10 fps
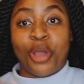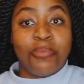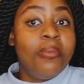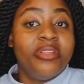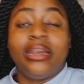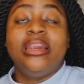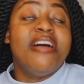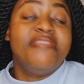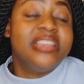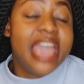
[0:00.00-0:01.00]
got people that
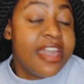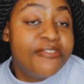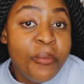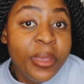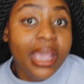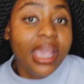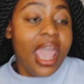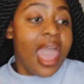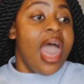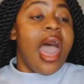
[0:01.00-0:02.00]
love and care for me.
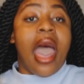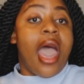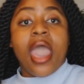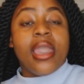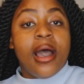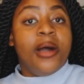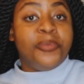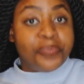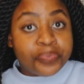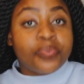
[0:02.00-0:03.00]

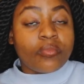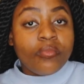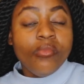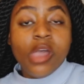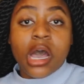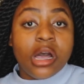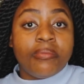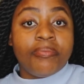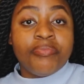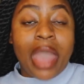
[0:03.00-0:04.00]
I'm
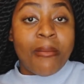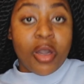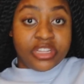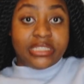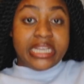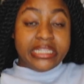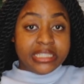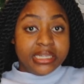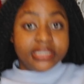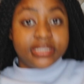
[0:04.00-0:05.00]
on the dean's
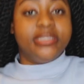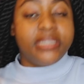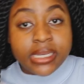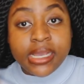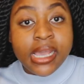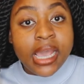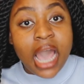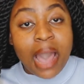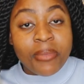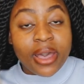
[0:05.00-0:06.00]
list. I